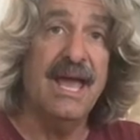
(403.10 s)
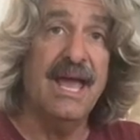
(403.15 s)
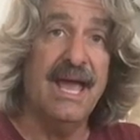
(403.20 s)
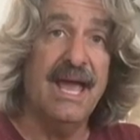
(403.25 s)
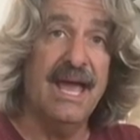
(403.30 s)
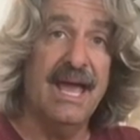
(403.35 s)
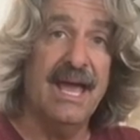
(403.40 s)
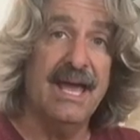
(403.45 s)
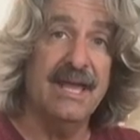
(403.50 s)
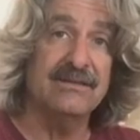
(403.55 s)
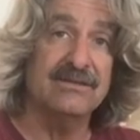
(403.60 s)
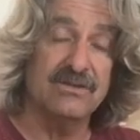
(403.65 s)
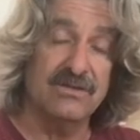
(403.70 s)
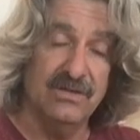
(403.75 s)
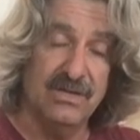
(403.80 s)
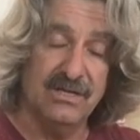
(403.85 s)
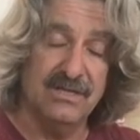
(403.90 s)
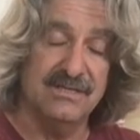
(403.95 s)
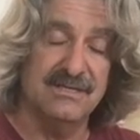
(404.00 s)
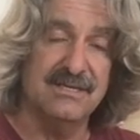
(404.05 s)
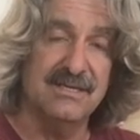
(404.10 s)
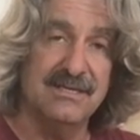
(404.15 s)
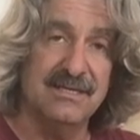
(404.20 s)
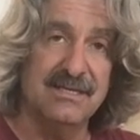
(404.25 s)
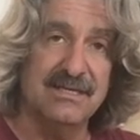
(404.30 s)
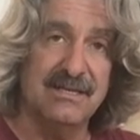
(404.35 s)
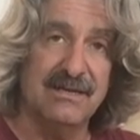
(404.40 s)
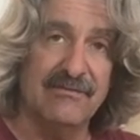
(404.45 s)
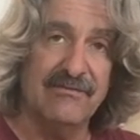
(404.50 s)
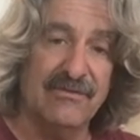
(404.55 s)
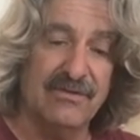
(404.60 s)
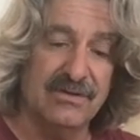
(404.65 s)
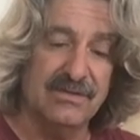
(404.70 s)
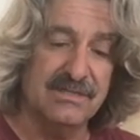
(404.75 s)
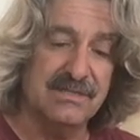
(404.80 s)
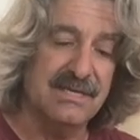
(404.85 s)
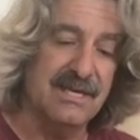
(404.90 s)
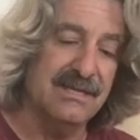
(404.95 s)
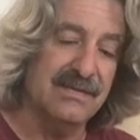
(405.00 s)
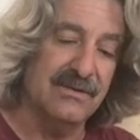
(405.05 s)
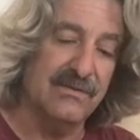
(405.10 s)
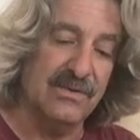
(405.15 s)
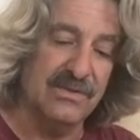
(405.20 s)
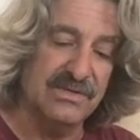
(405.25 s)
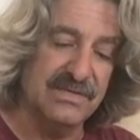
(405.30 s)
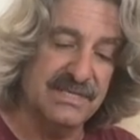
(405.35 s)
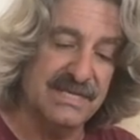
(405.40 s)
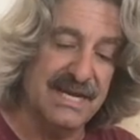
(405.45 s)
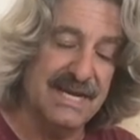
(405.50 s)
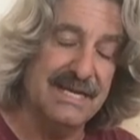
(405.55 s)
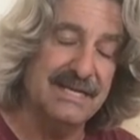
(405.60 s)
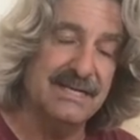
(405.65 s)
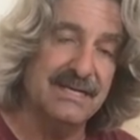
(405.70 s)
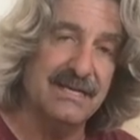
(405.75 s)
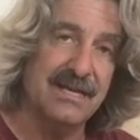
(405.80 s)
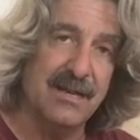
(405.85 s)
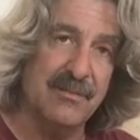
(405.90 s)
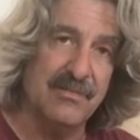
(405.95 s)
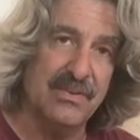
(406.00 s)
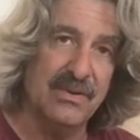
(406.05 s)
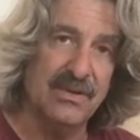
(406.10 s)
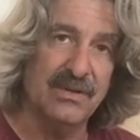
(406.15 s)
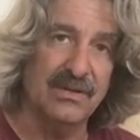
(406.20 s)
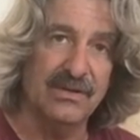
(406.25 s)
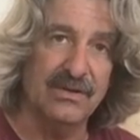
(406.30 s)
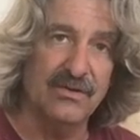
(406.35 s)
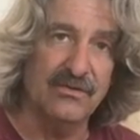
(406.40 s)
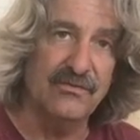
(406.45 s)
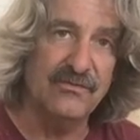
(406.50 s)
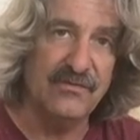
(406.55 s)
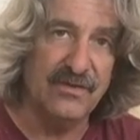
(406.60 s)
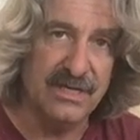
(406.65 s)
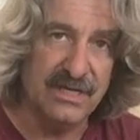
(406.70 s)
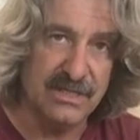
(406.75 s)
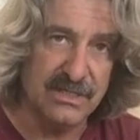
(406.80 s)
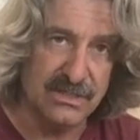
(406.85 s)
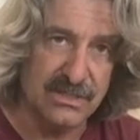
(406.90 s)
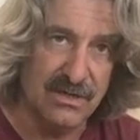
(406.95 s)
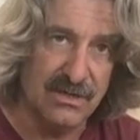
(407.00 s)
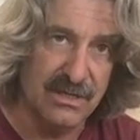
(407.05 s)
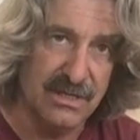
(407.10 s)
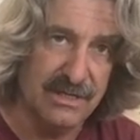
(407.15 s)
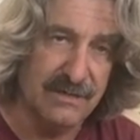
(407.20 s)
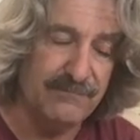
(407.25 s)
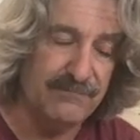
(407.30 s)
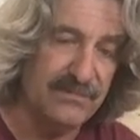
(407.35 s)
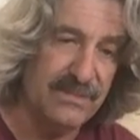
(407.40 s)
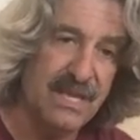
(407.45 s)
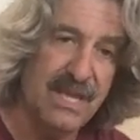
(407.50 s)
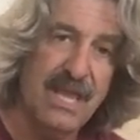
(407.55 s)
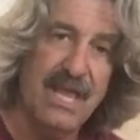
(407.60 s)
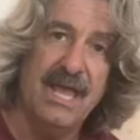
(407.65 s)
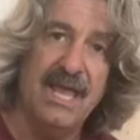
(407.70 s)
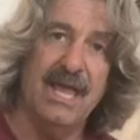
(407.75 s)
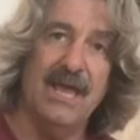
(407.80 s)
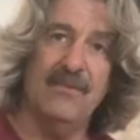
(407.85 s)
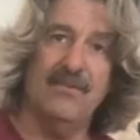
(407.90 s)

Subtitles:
and so you can see the difference, and then we'll sand it and put a little finish on it.